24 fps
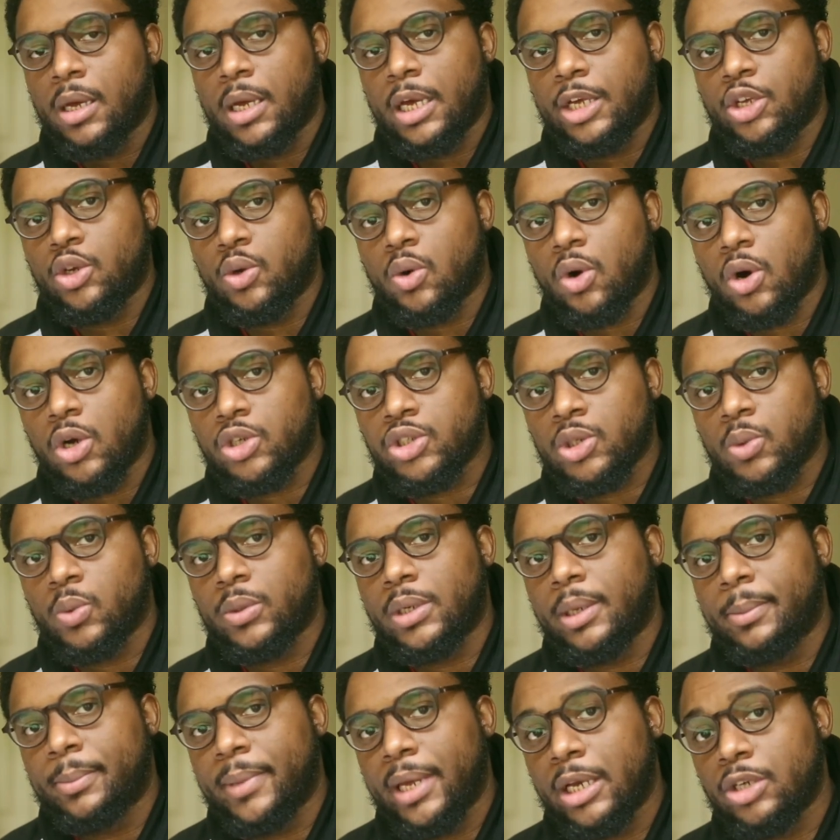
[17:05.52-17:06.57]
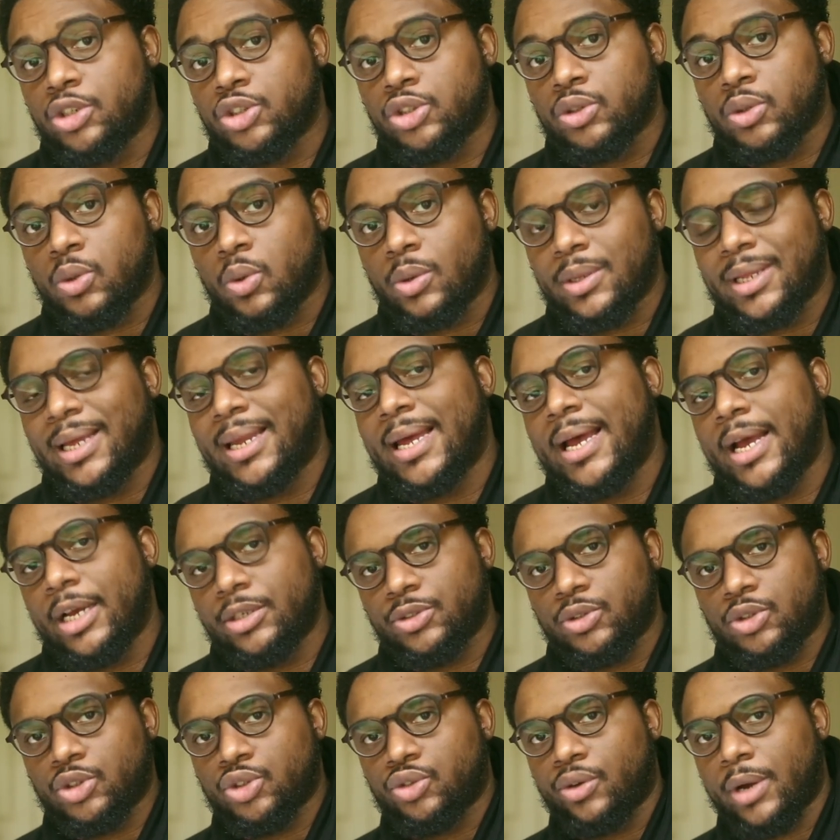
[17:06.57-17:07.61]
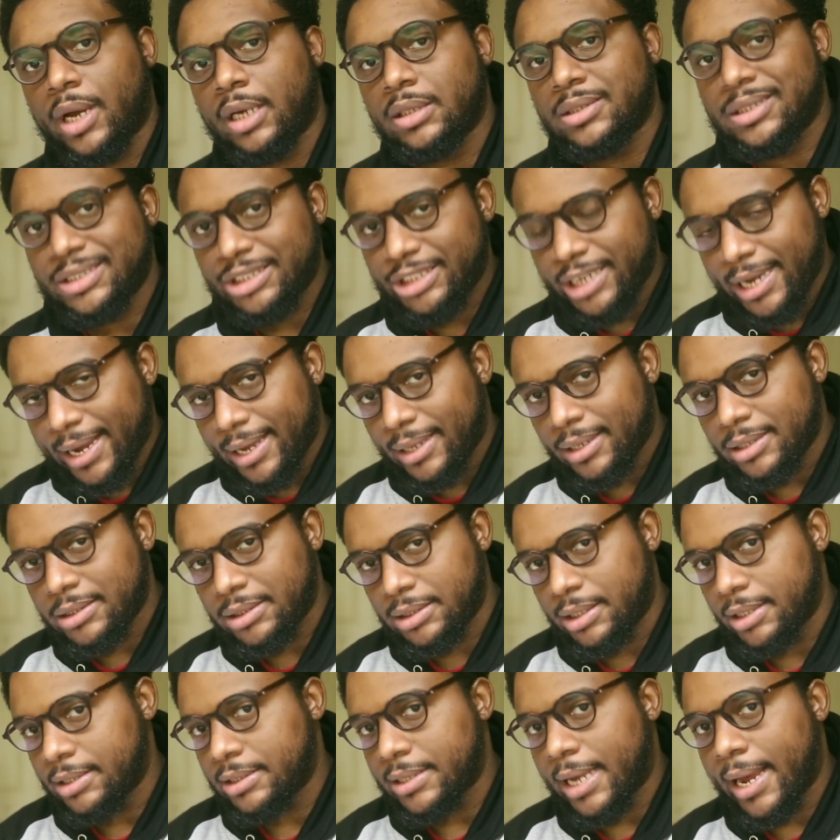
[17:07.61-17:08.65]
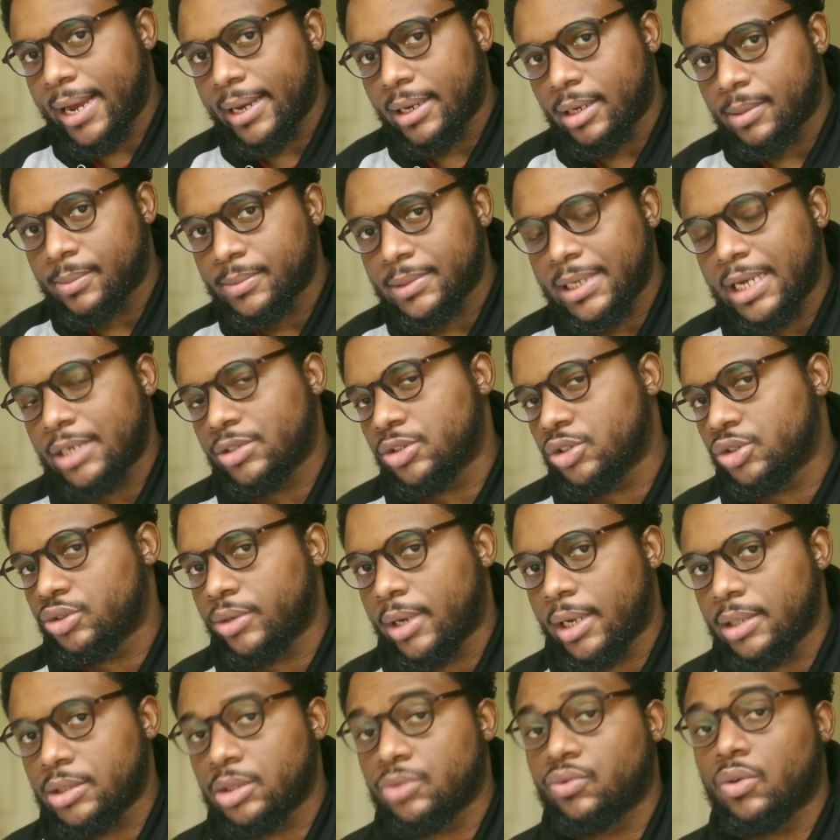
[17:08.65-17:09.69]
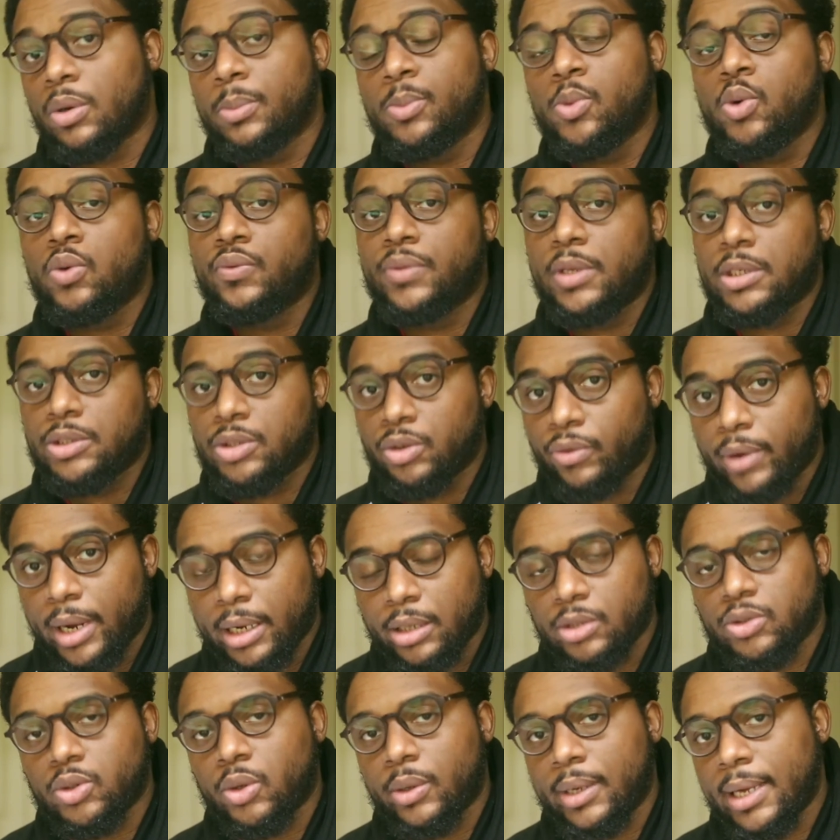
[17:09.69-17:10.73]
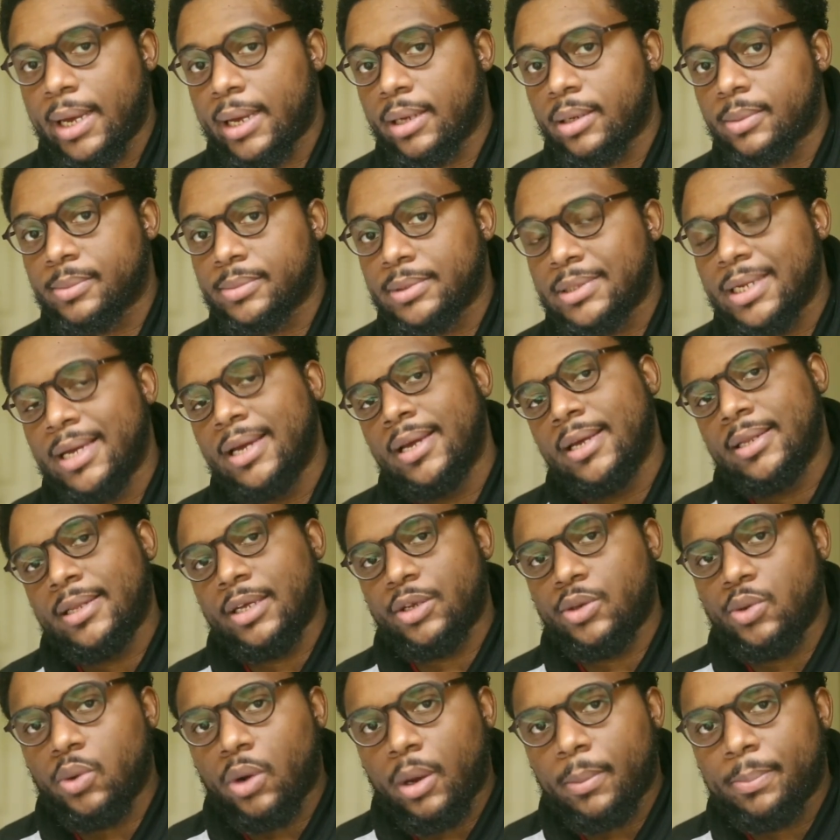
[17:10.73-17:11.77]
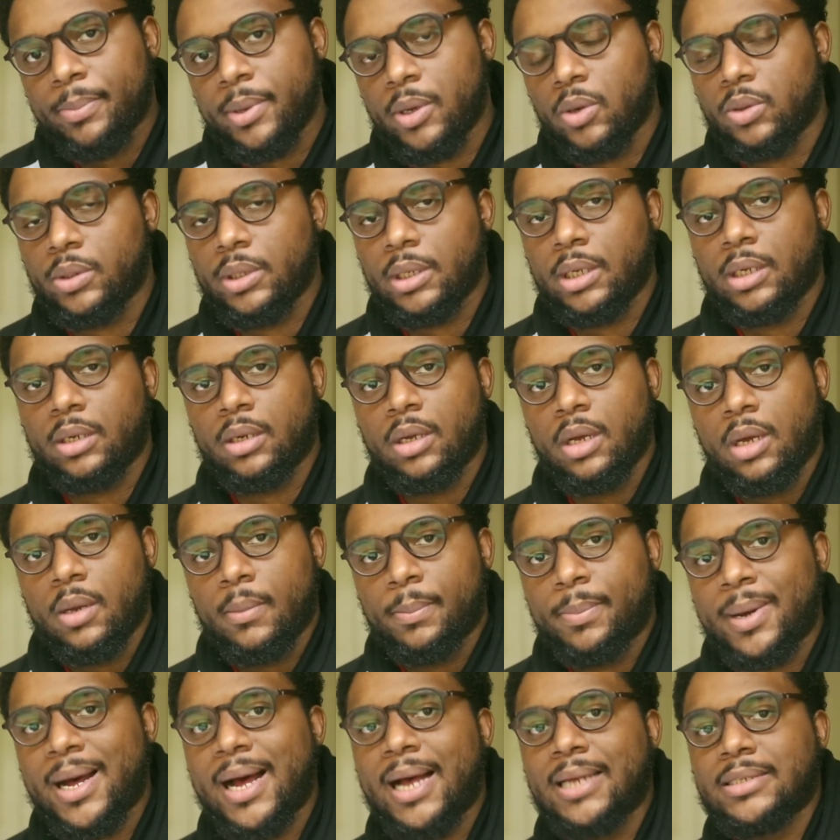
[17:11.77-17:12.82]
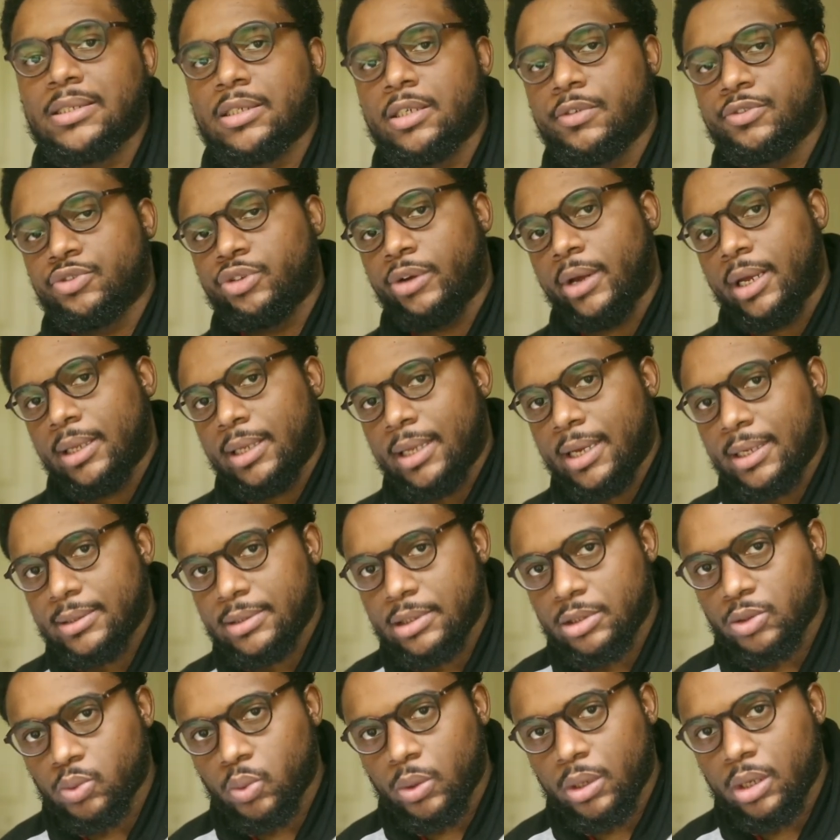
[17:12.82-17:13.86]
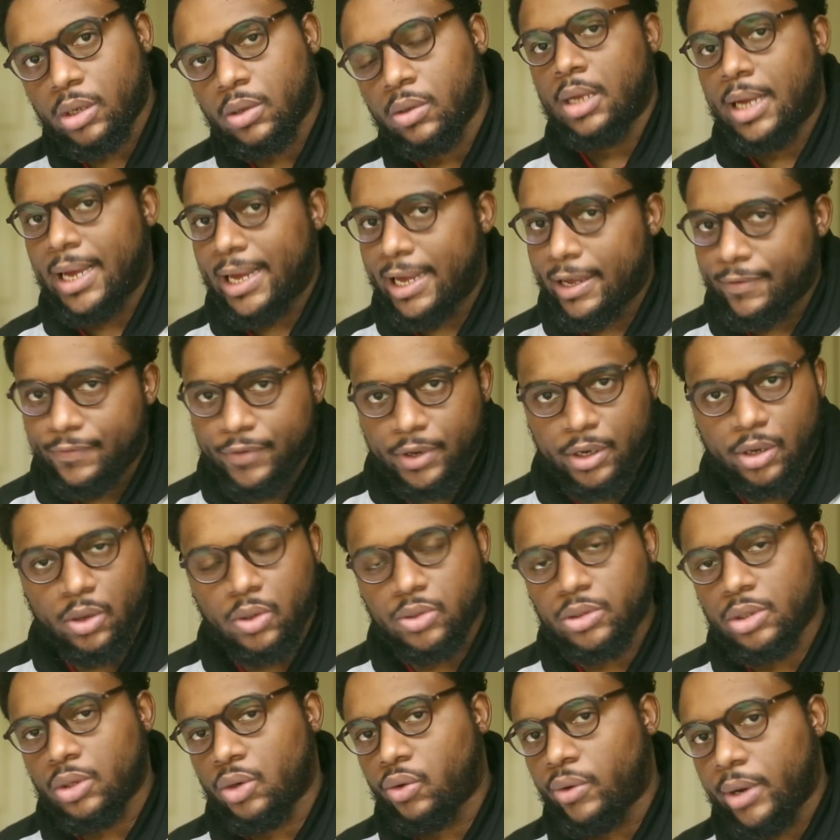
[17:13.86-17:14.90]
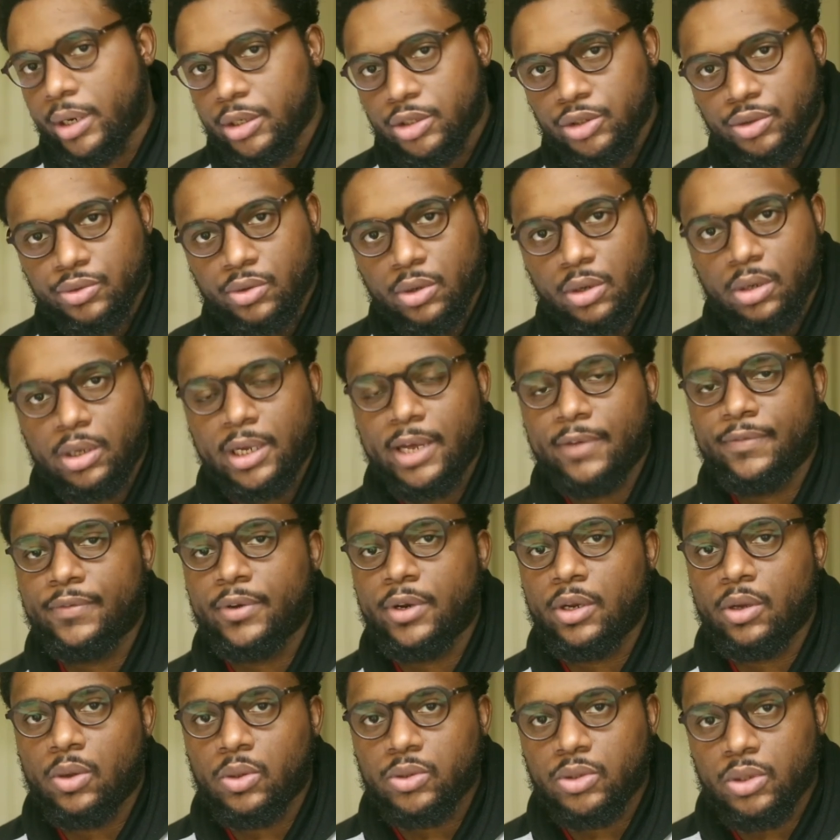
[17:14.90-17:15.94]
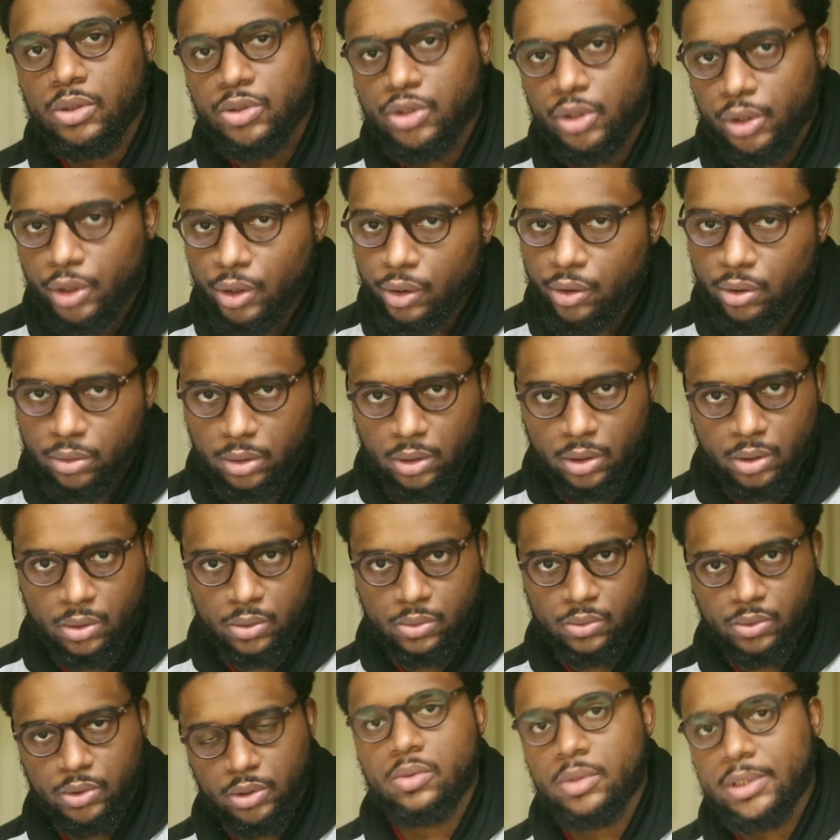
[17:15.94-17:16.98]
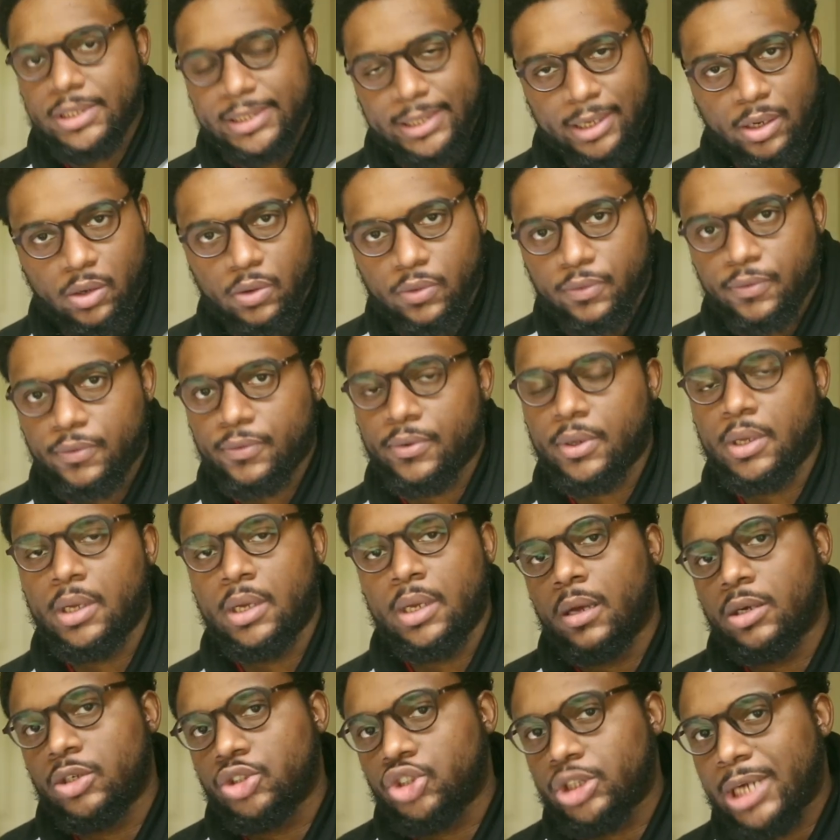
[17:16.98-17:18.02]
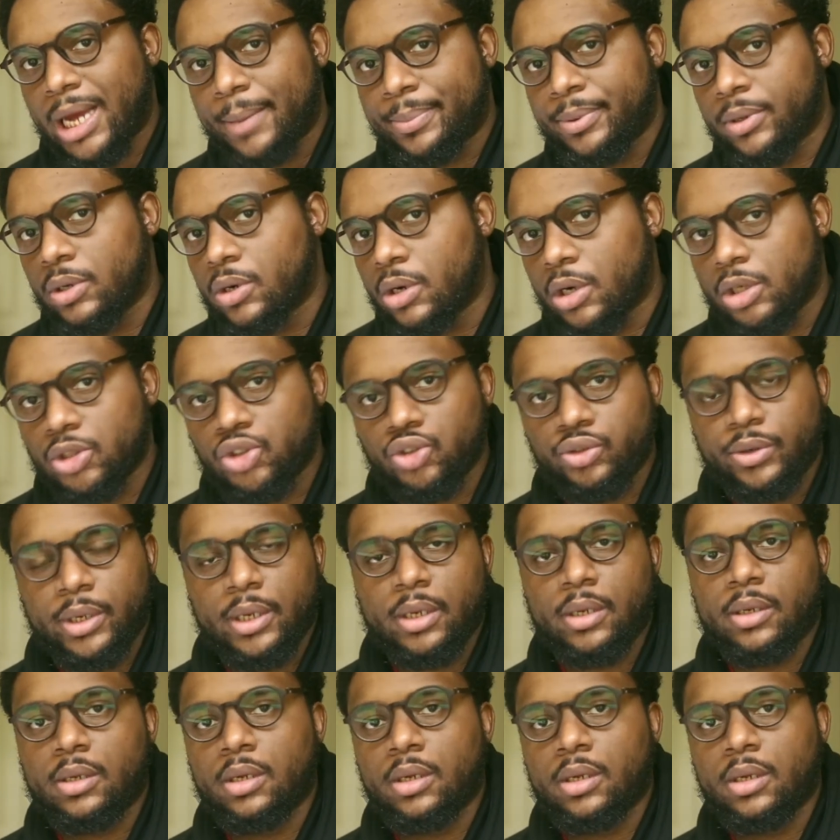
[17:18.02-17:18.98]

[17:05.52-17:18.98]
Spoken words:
And you also want to make sure that as you're trying to challenge these items, as you're trying to remove these derogatory items, that you are building positive trade lines as well. I have videos on Credit Strong, I have videos on secure loans, self, shopping cart trick,